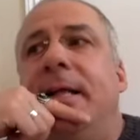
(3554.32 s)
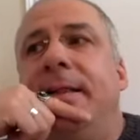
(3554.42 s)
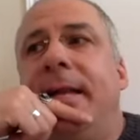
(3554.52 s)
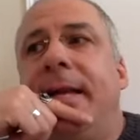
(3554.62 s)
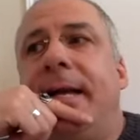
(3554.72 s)

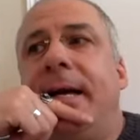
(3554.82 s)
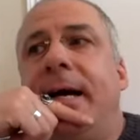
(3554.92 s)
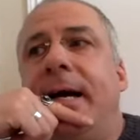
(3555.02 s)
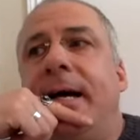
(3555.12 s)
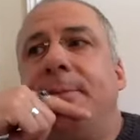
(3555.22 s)
the
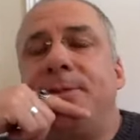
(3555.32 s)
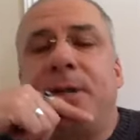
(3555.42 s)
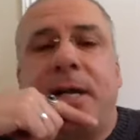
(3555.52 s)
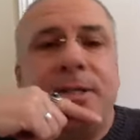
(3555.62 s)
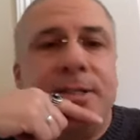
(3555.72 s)

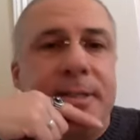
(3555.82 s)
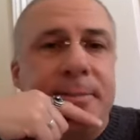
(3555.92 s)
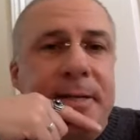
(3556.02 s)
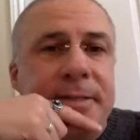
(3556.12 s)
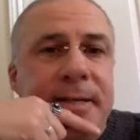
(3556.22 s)
obstructions to
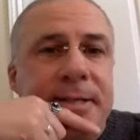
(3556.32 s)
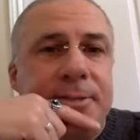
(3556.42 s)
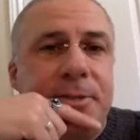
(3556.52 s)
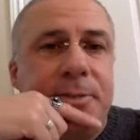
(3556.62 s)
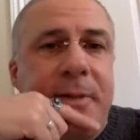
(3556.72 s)

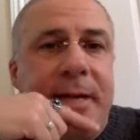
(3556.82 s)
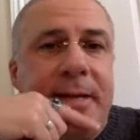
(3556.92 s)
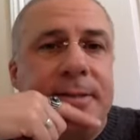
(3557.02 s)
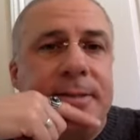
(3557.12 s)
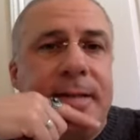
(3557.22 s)
omniscience, which
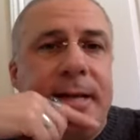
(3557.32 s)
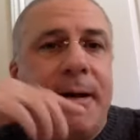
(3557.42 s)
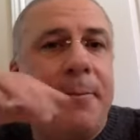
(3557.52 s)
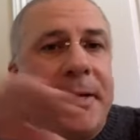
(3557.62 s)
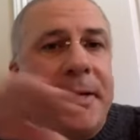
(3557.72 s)
means the
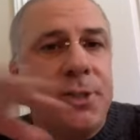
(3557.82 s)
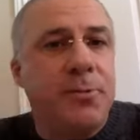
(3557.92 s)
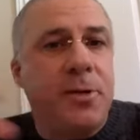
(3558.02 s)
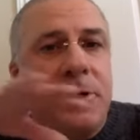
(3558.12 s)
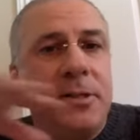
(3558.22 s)

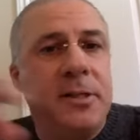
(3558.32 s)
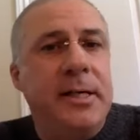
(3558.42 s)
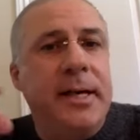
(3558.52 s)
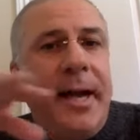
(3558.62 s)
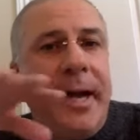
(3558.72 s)
habitual
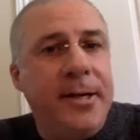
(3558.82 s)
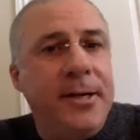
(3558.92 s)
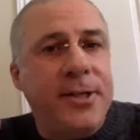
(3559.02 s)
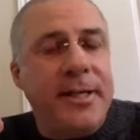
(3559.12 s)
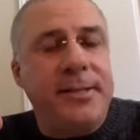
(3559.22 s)

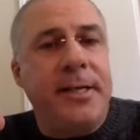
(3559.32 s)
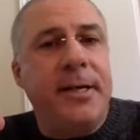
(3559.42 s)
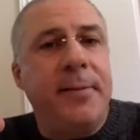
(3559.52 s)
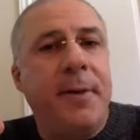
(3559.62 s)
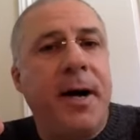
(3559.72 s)
energies in
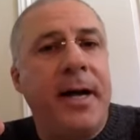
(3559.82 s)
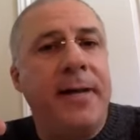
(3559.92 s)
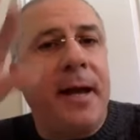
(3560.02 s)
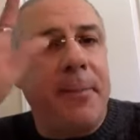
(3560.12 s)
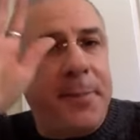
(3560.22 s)
your
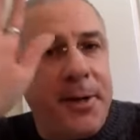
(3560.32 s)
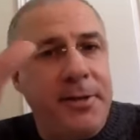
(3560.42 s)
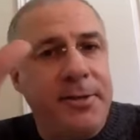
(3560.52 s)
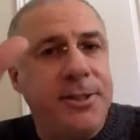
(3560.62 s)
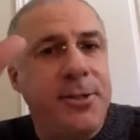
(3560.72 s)
mind that
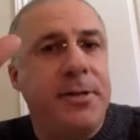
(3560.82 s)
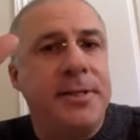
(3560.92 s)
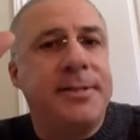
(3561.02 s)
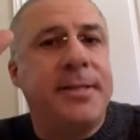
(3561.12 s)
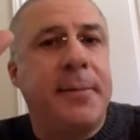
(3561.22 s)
produce
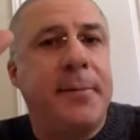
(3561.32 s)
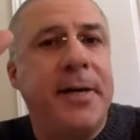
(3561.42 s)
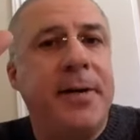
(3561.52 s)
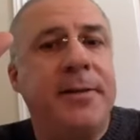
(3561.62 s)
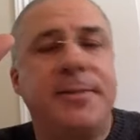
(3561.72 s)
dualistic
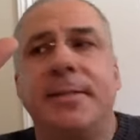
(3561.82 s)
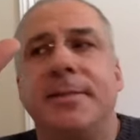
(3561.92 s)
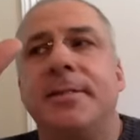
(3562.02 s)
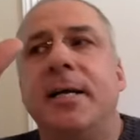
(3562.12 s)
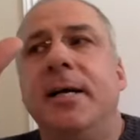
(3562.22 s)

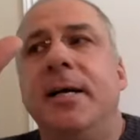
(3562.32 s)
appearances,